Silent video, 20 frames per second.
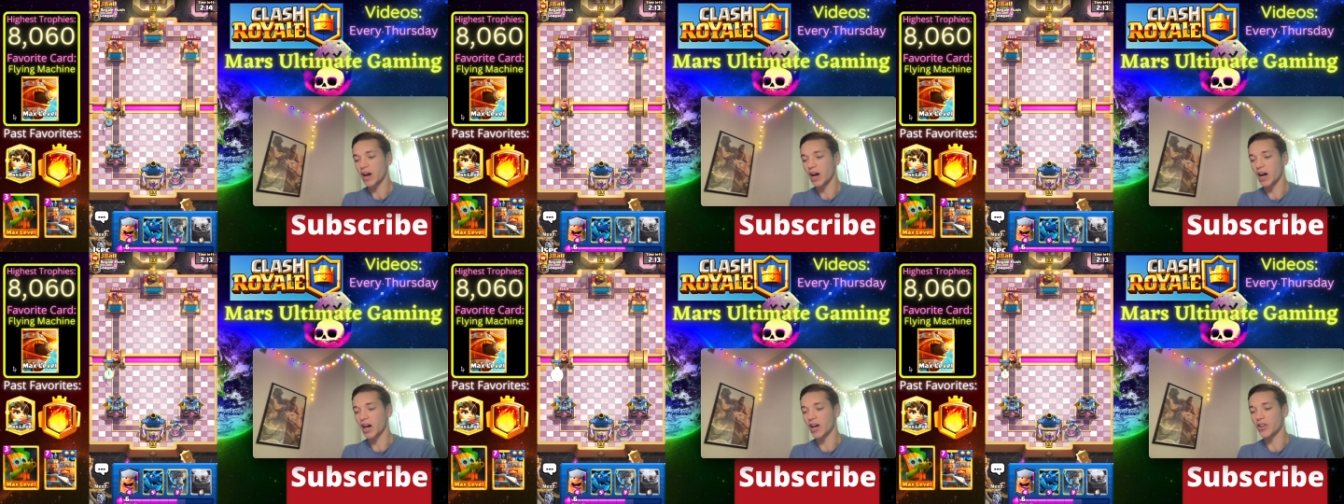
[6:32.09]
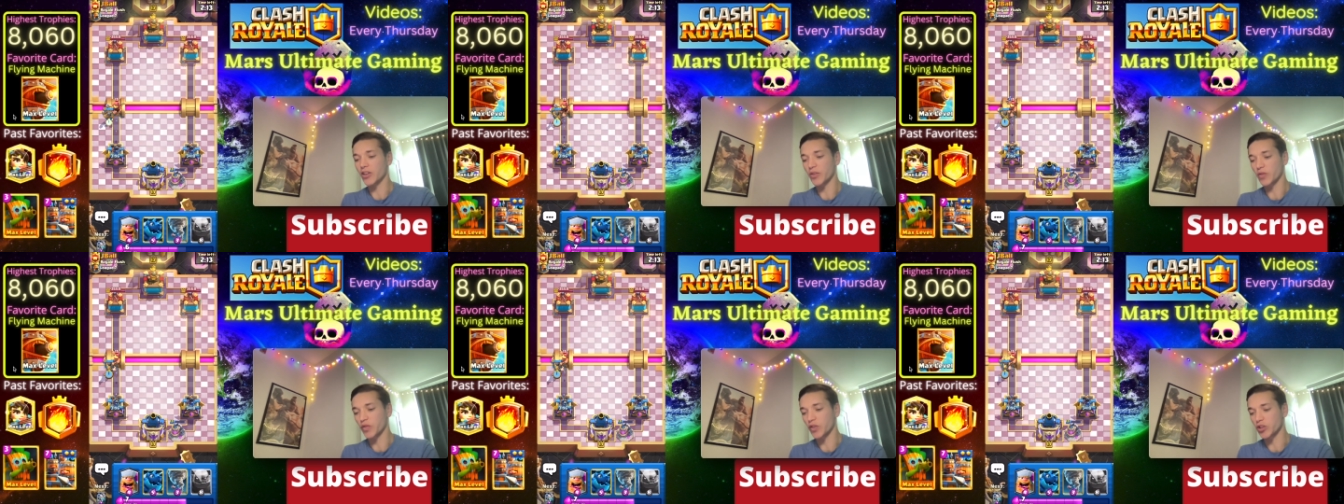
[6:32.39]

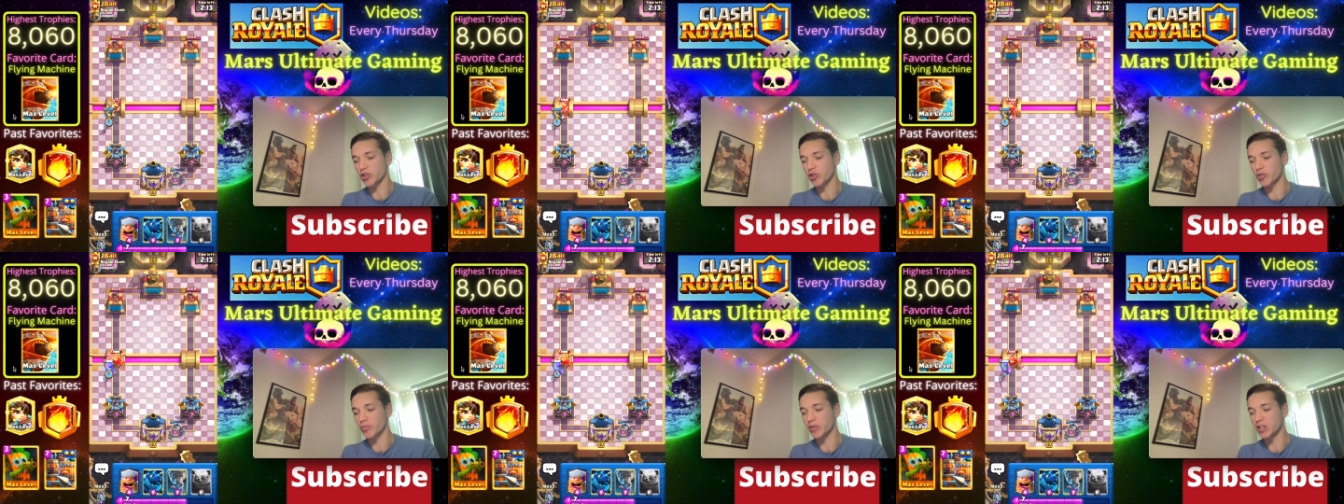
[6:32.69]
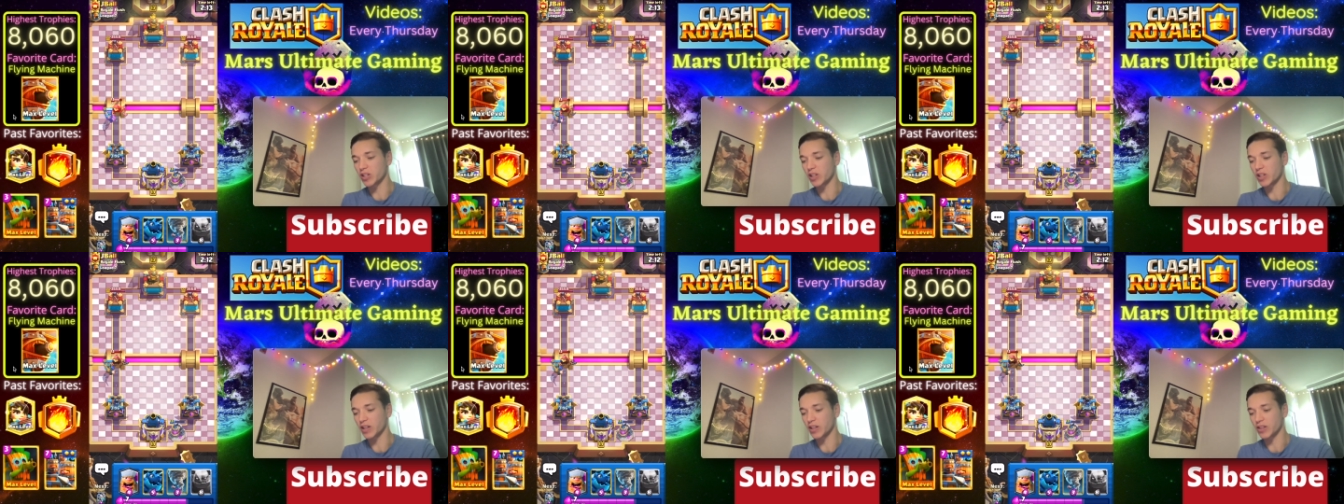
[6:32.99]
on the
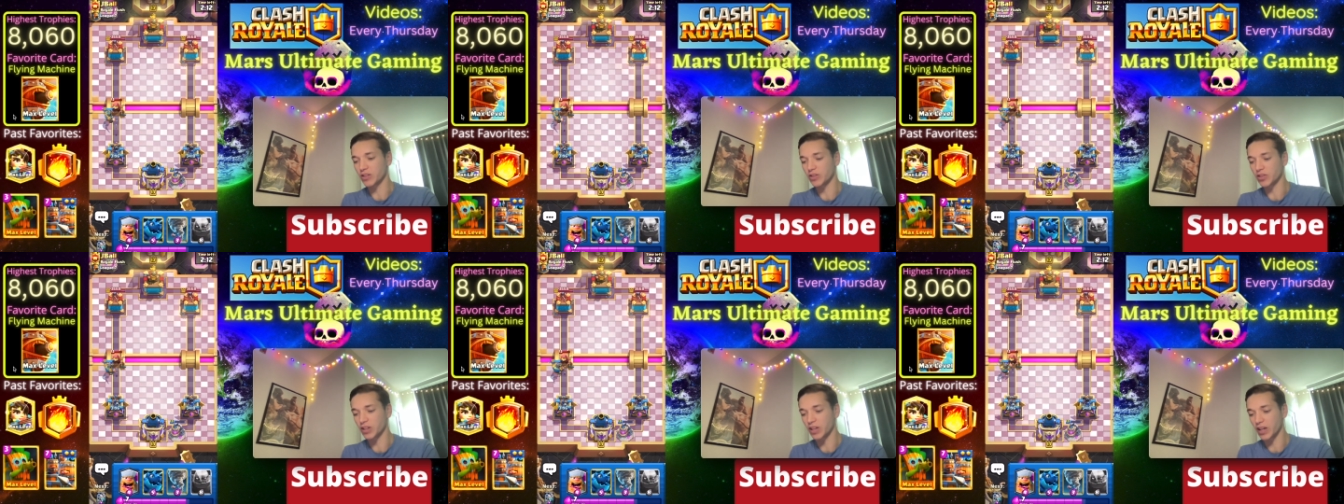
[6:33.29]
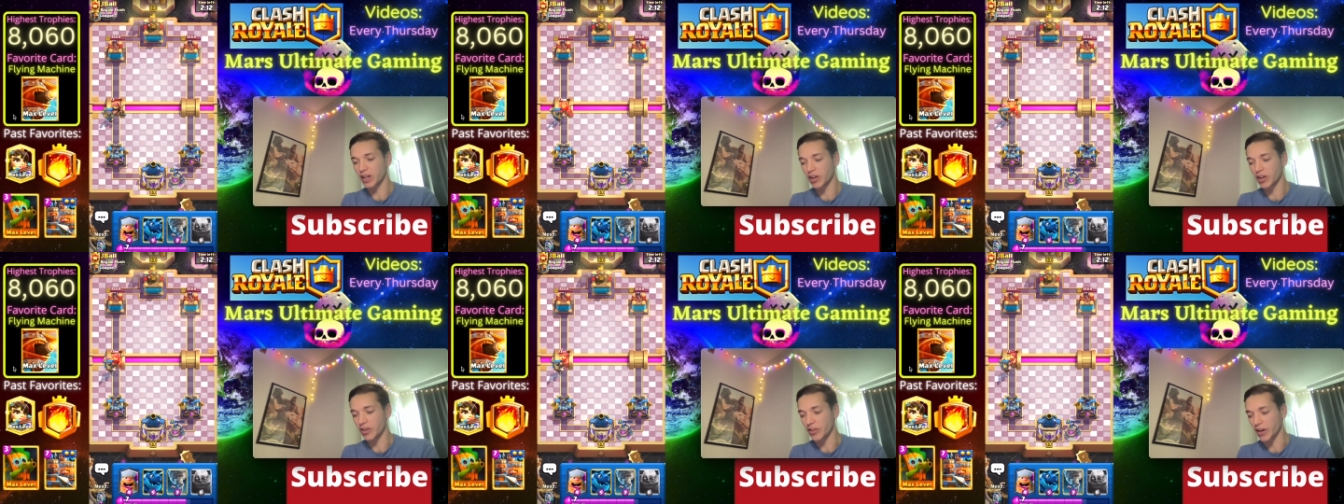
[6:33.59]
Fisherman and
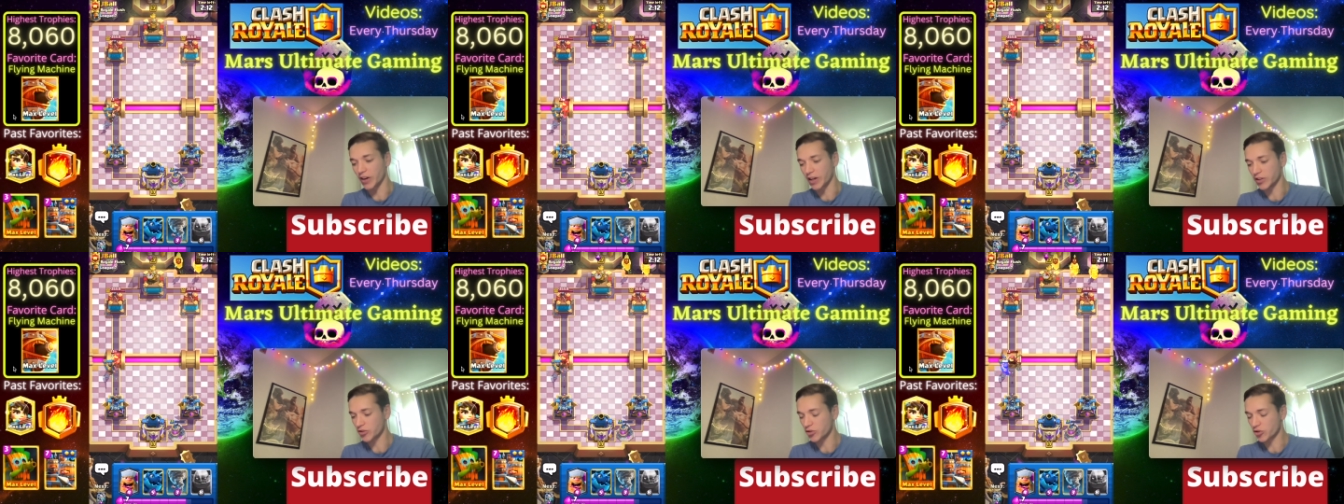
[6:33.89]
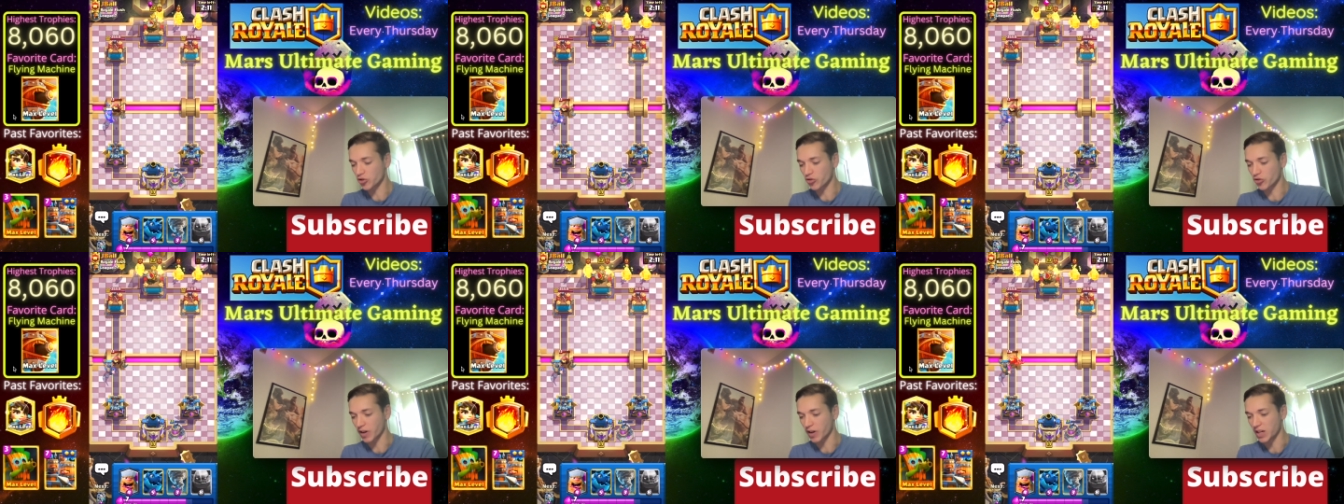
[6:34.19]
get a nice
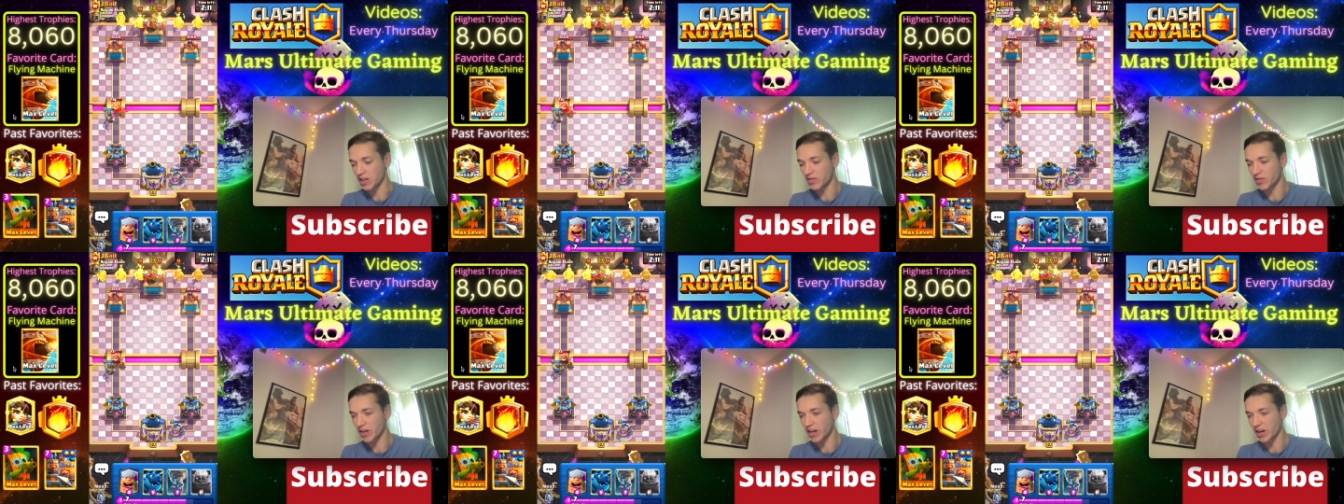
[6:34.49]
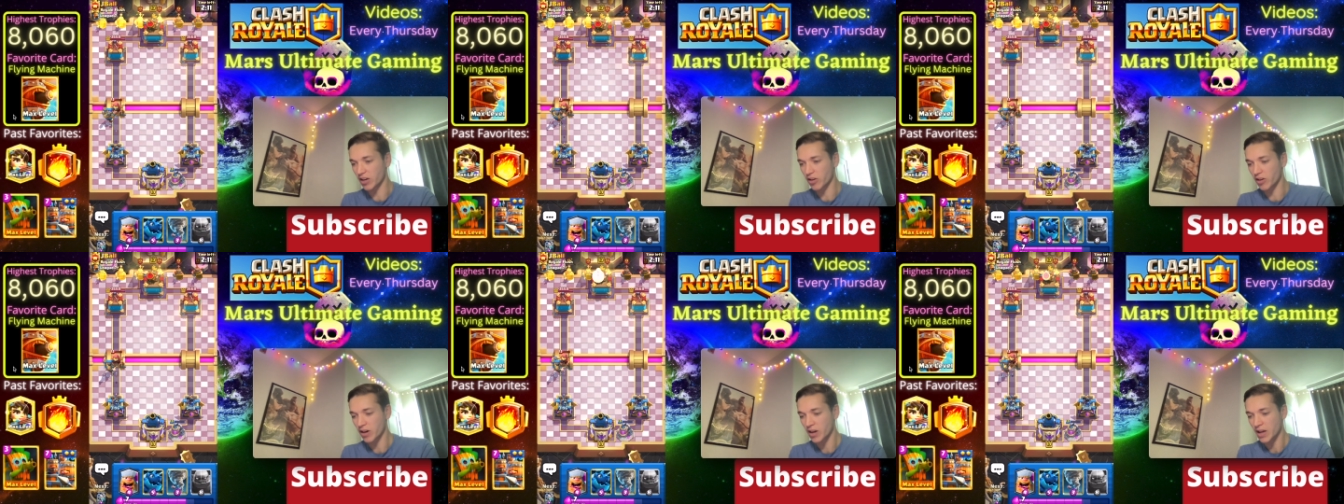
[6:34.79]
trade
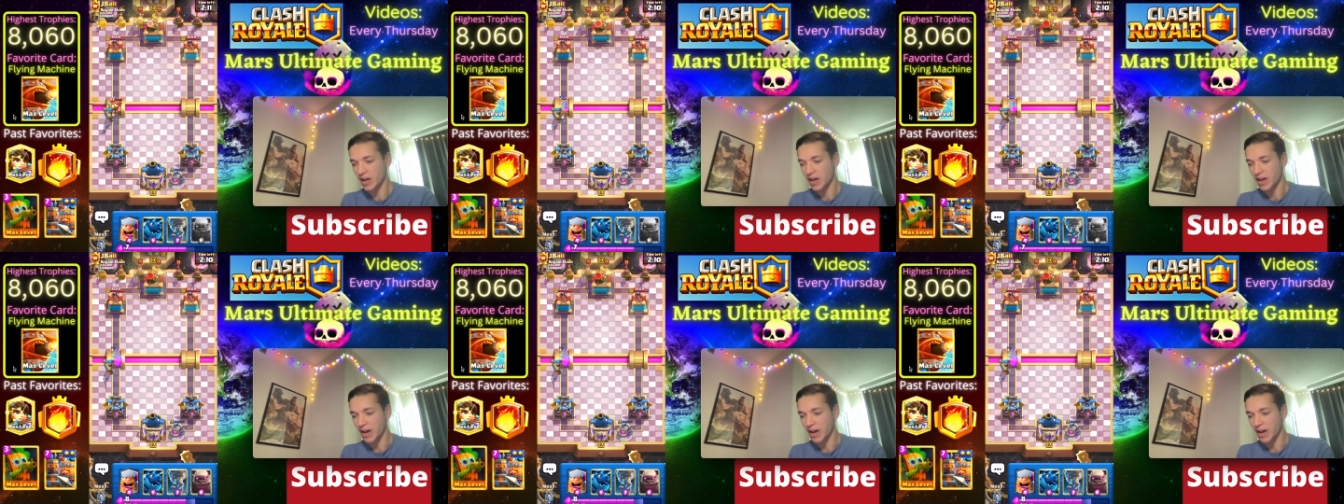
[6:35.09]
there.